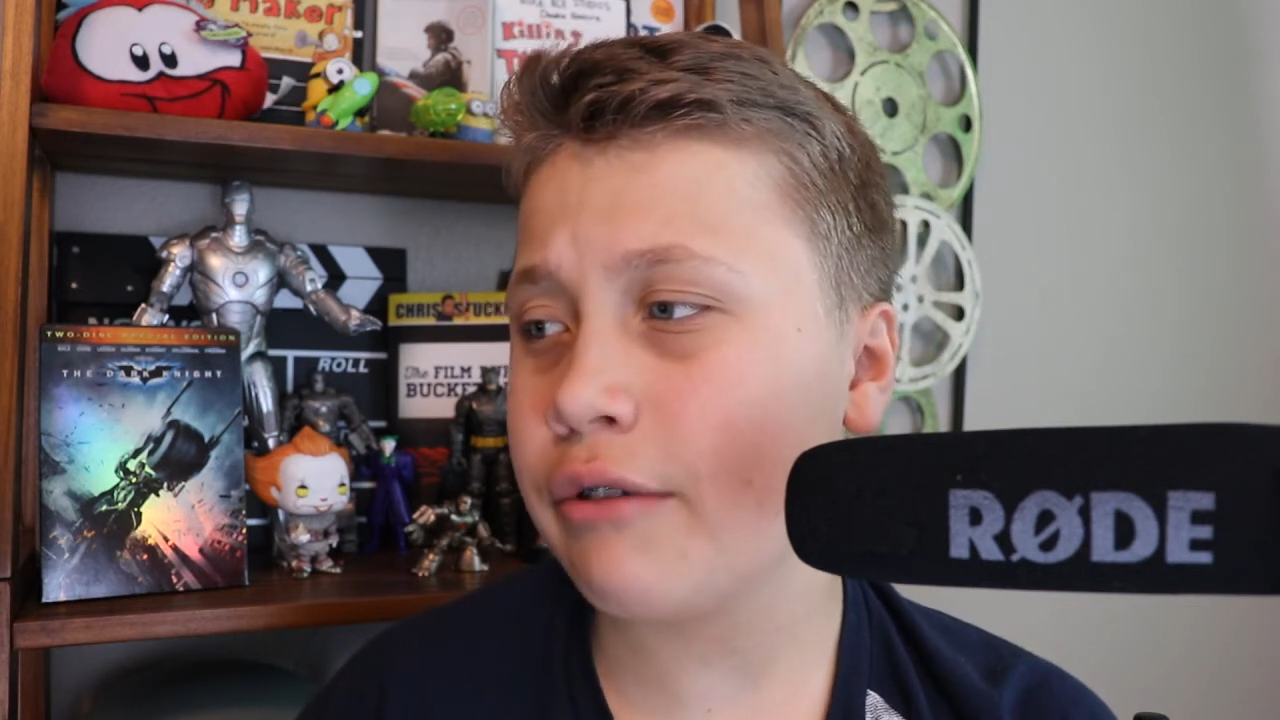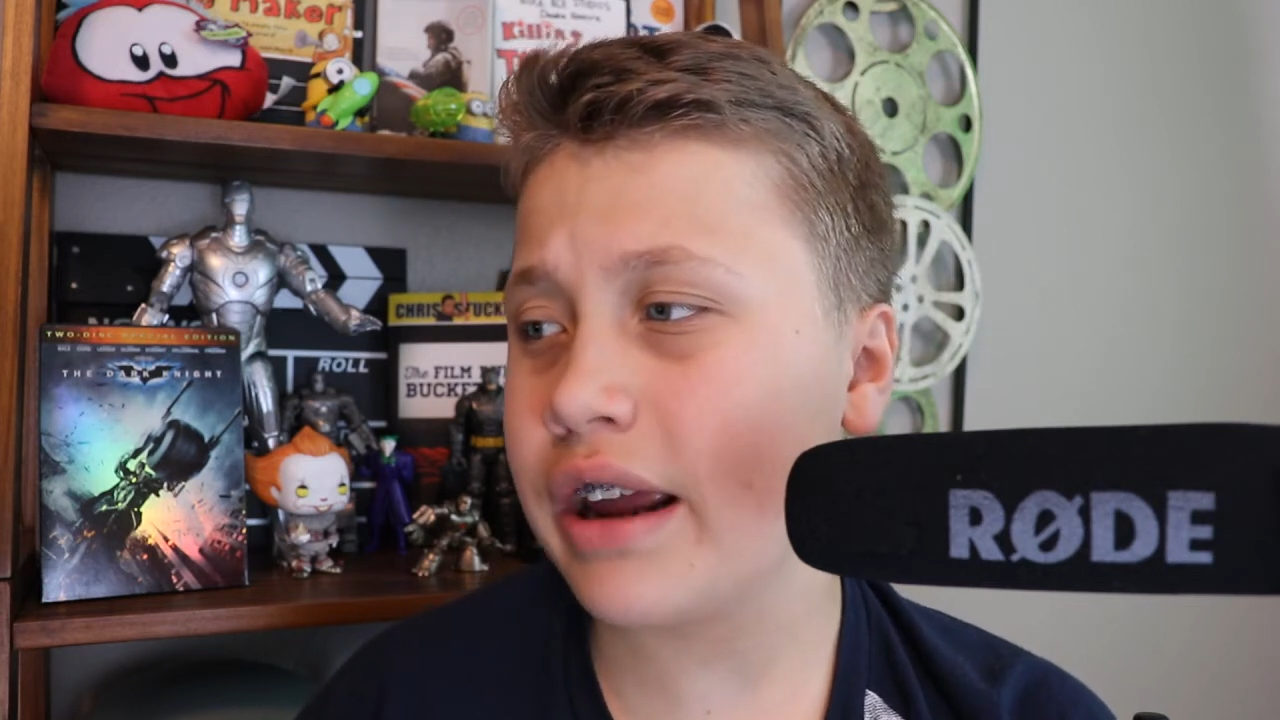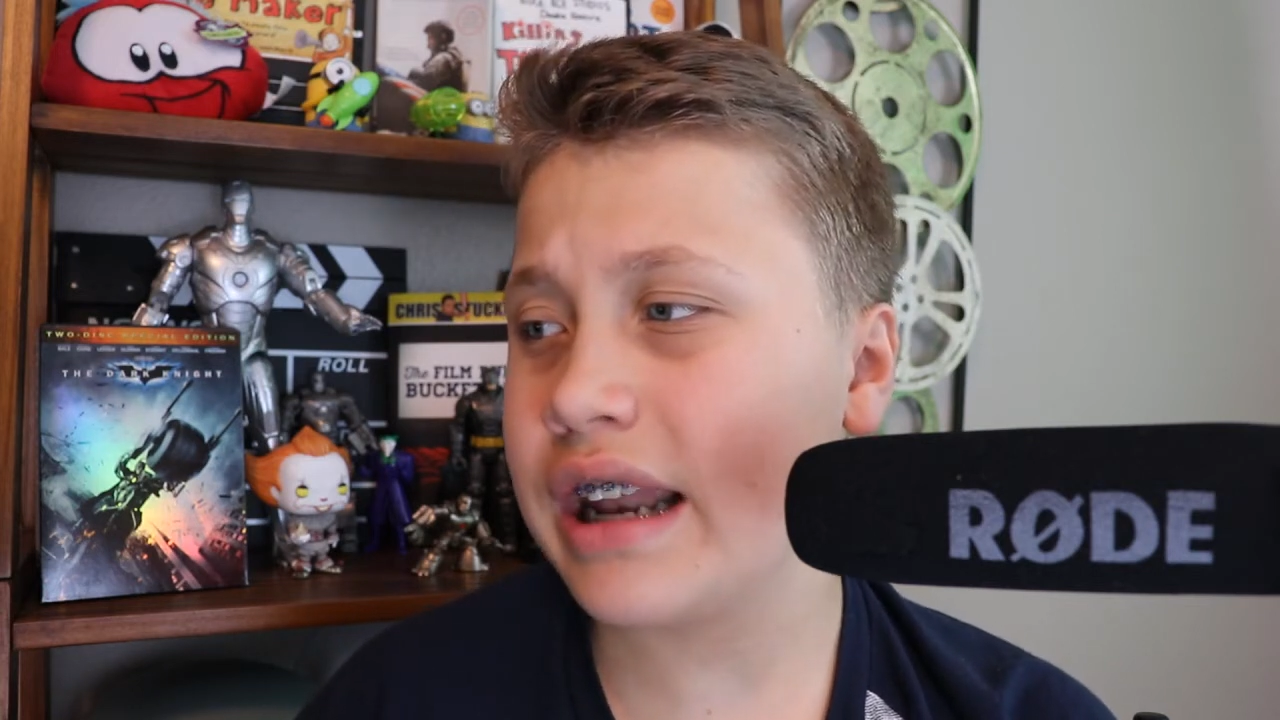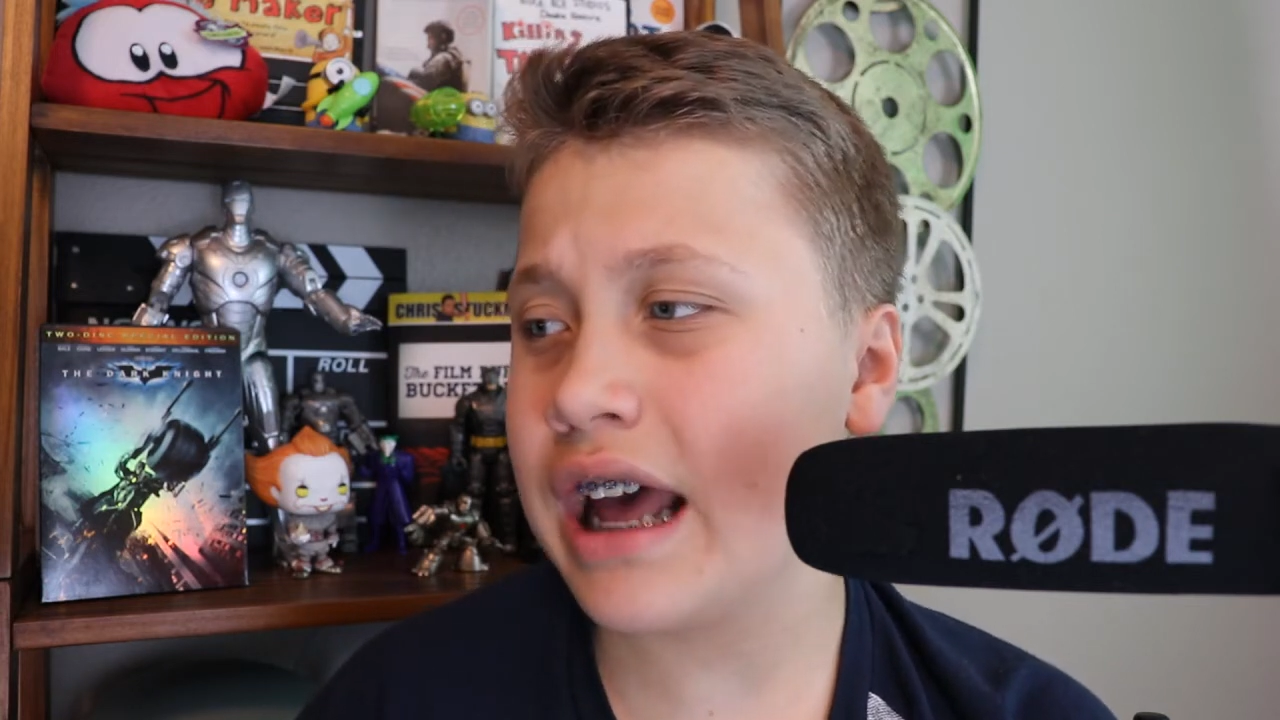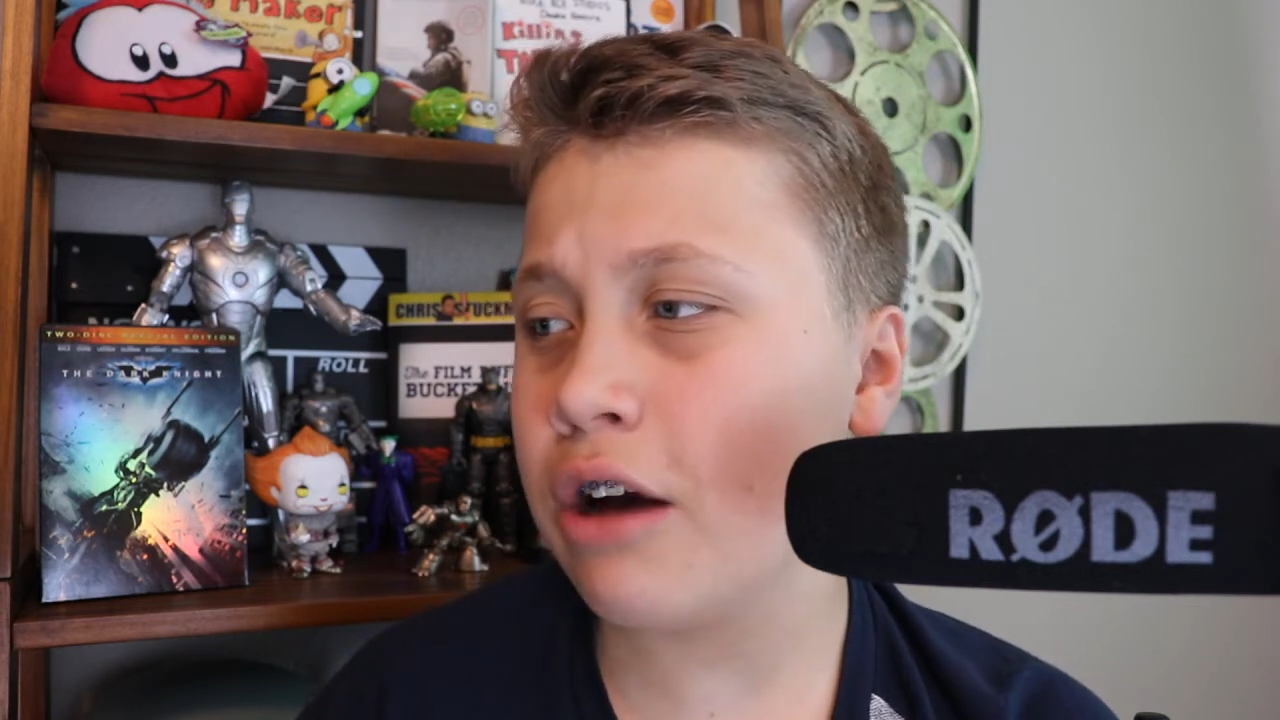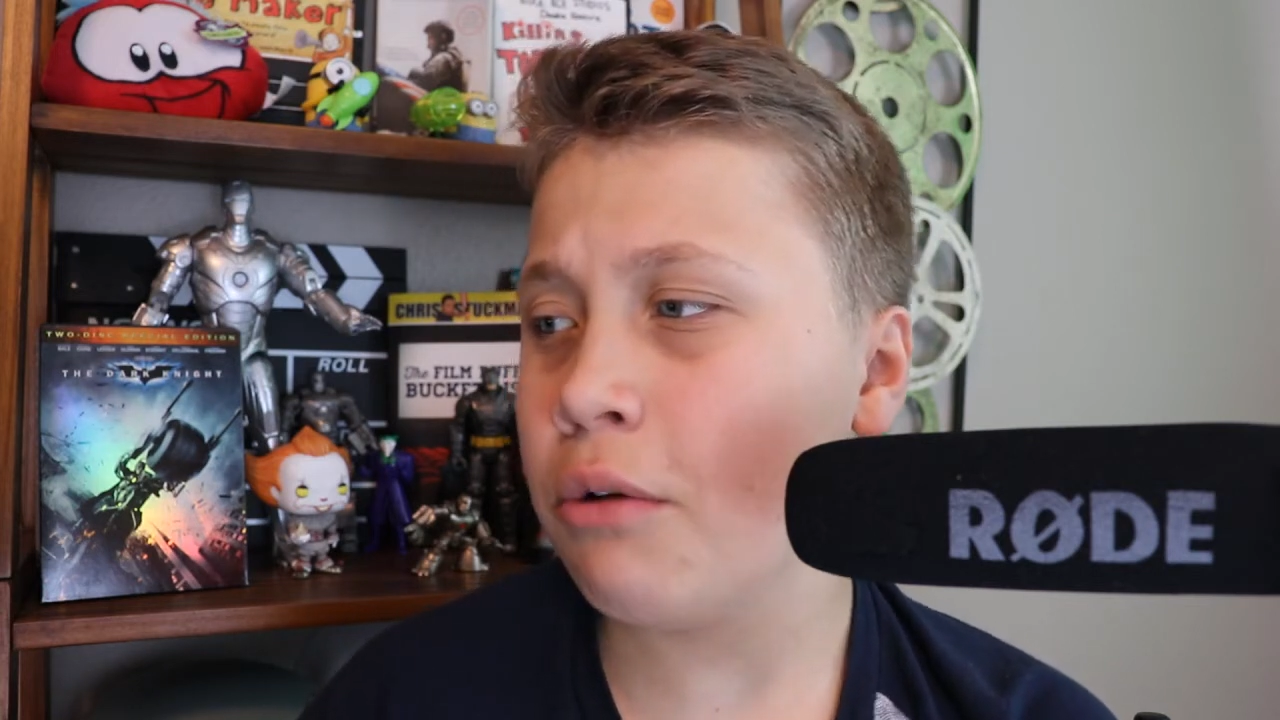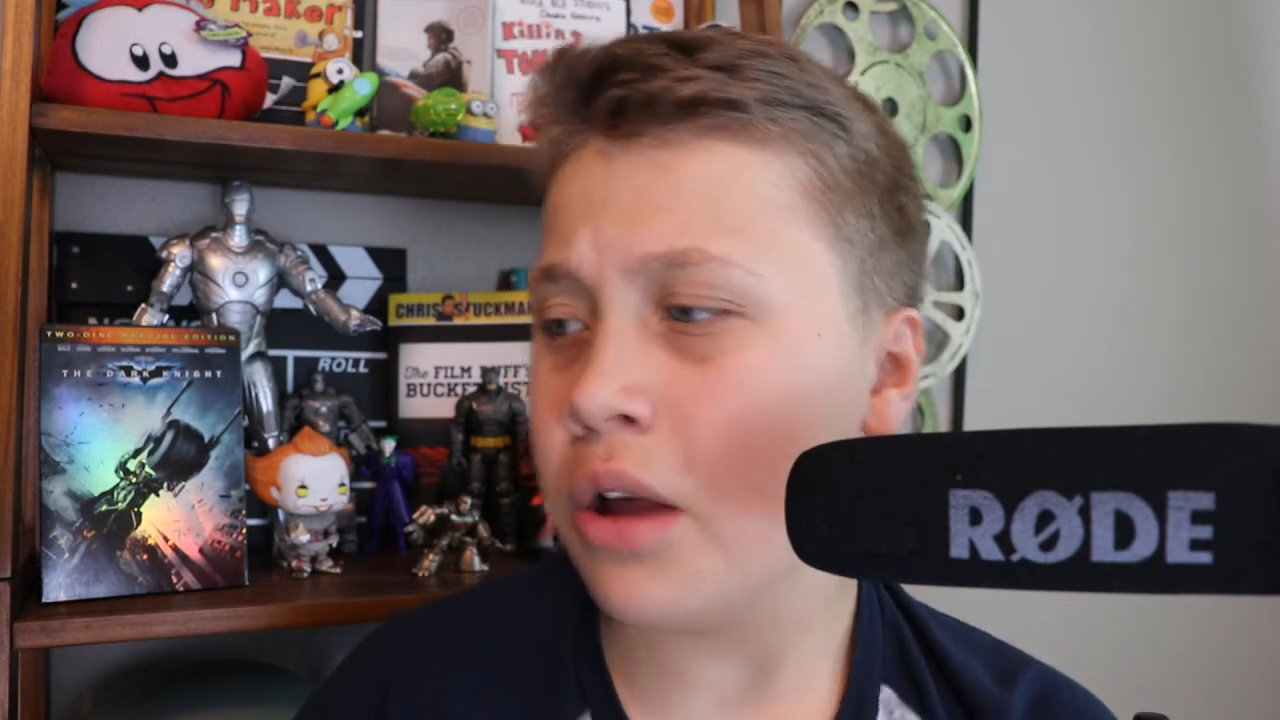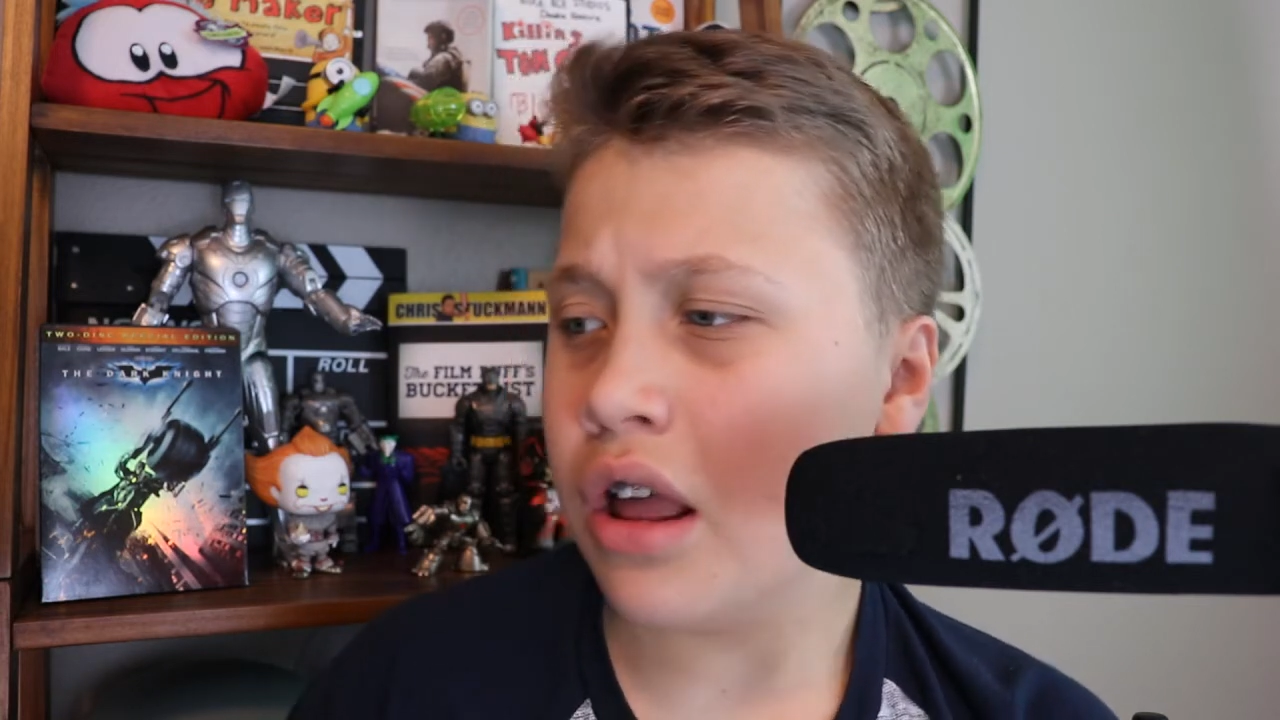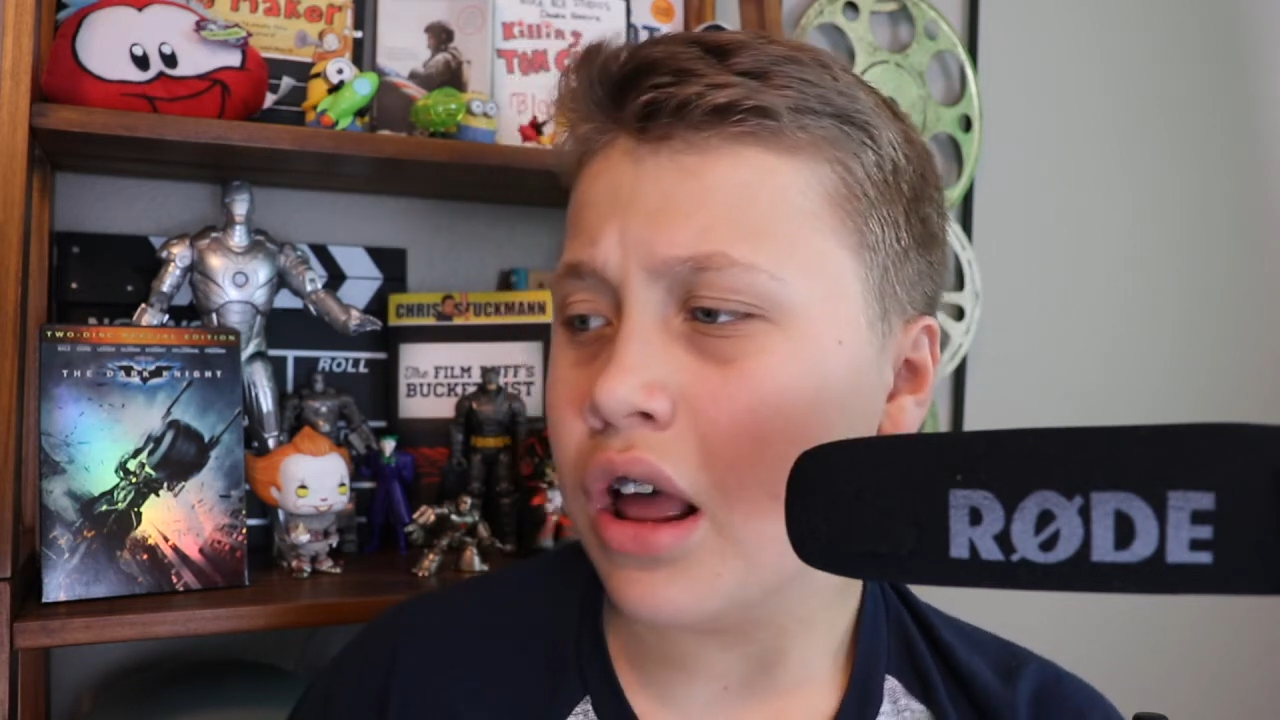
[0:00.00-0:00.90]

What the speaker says: right now?